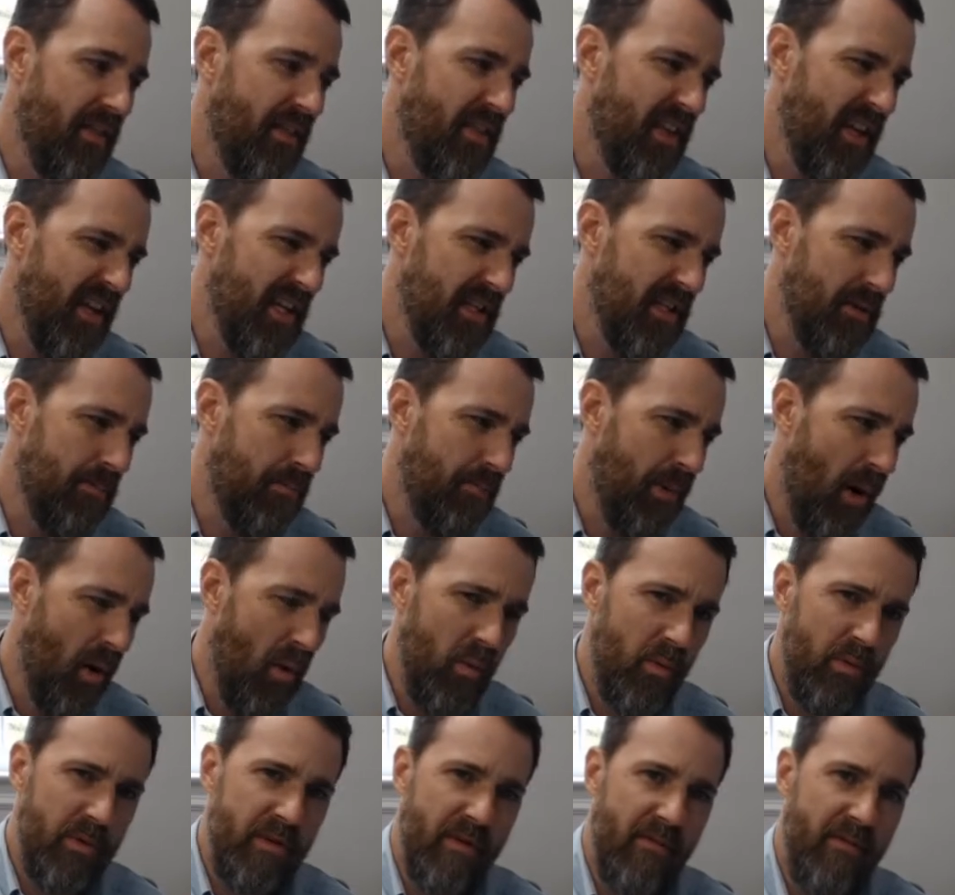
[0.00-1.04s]
these
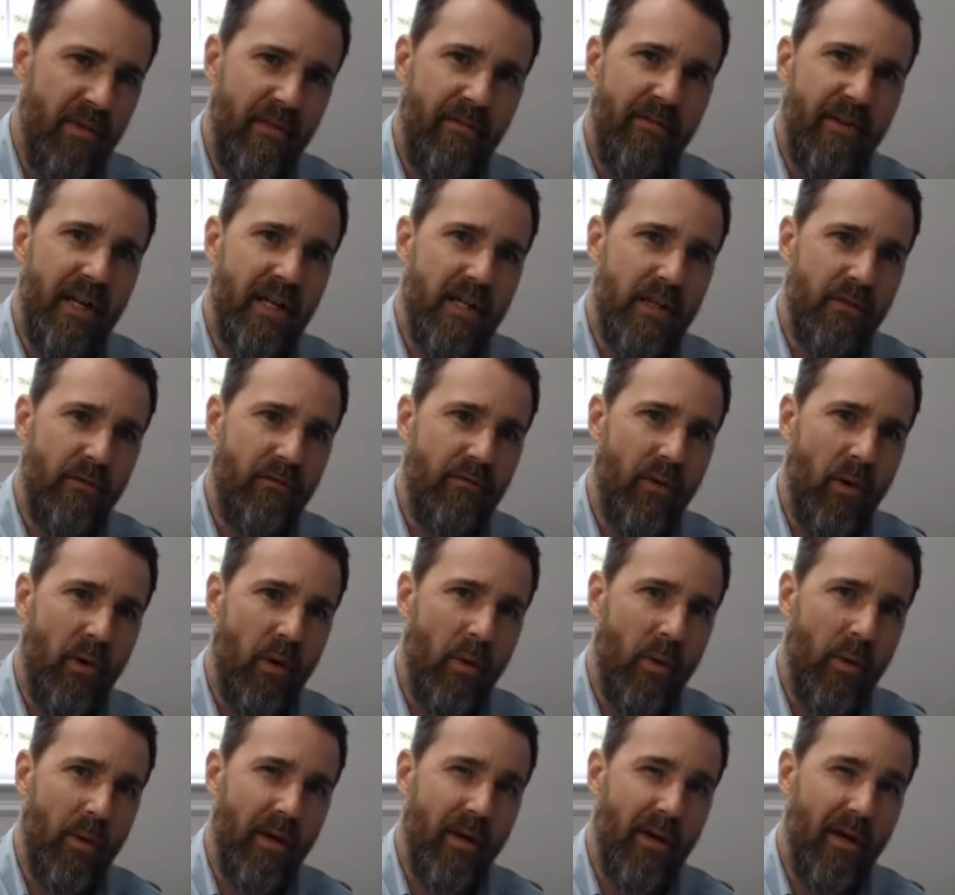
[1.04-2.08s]
bones of the face
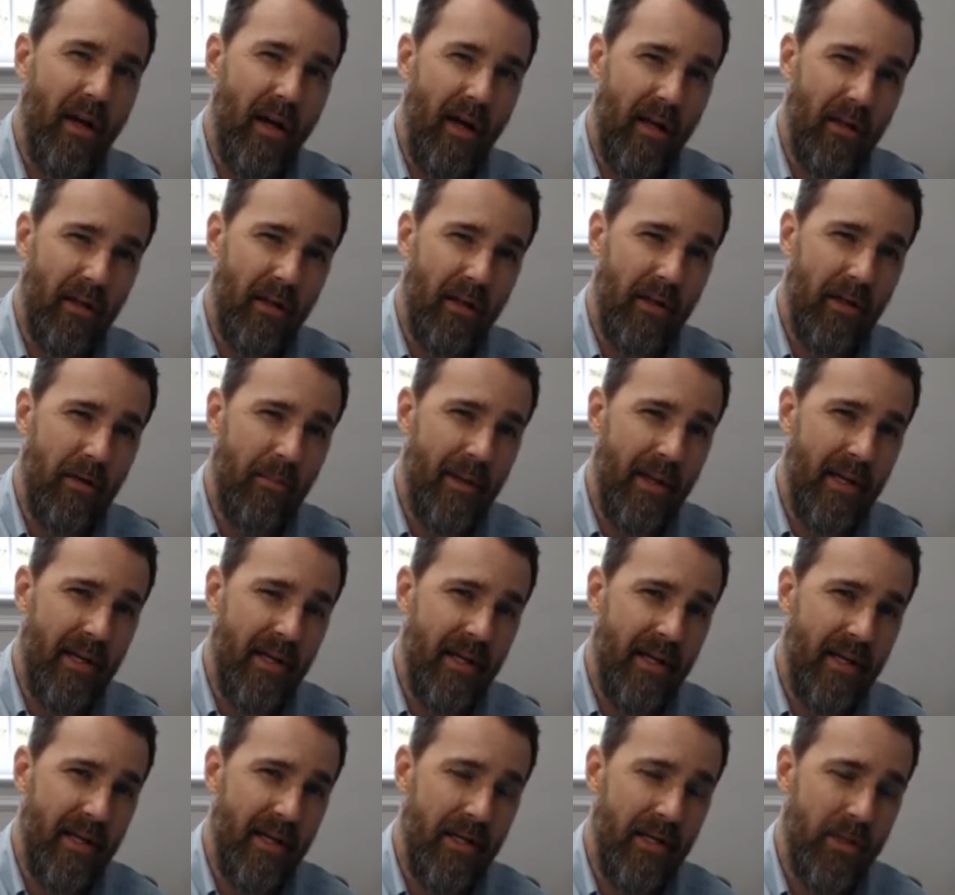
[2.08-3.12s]
forward a little
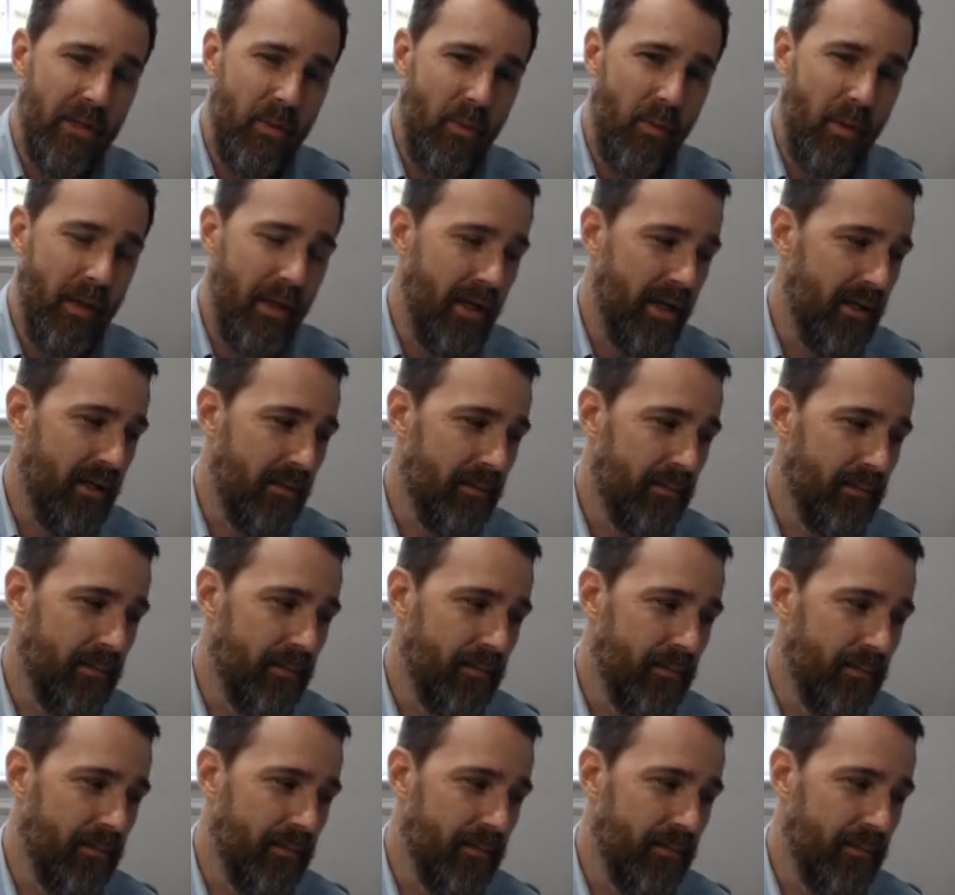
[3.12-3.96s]
bit each week